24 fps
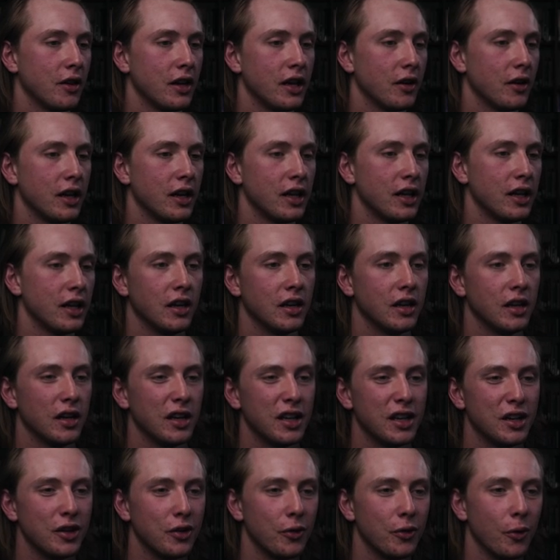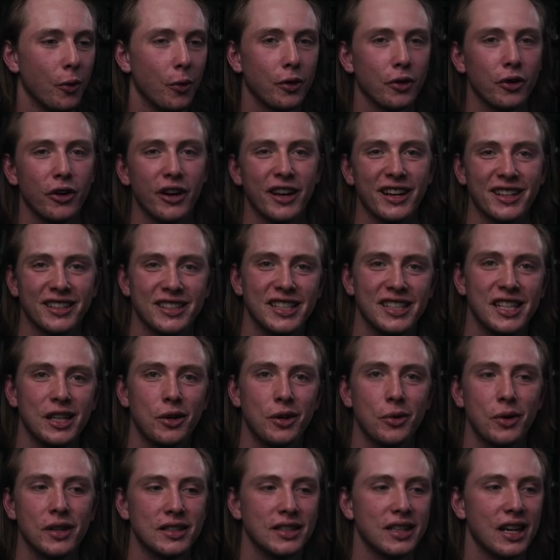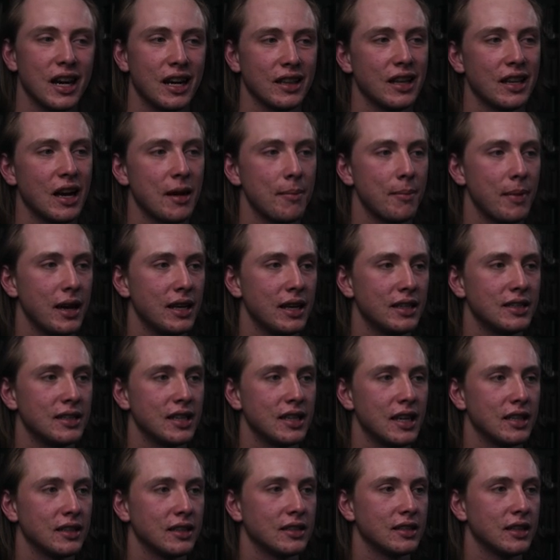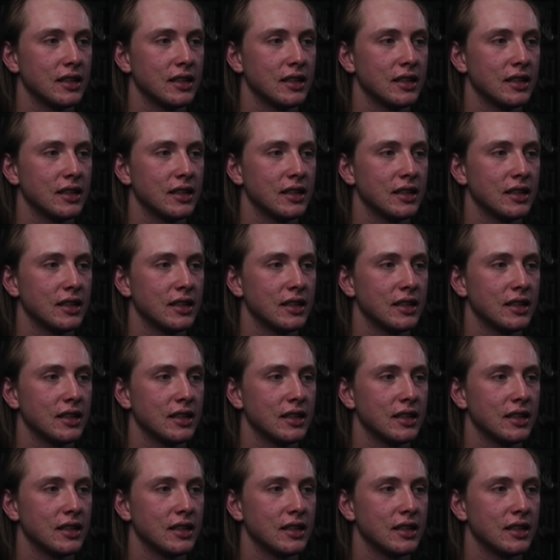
in a in an order in a sequence that i thought made sense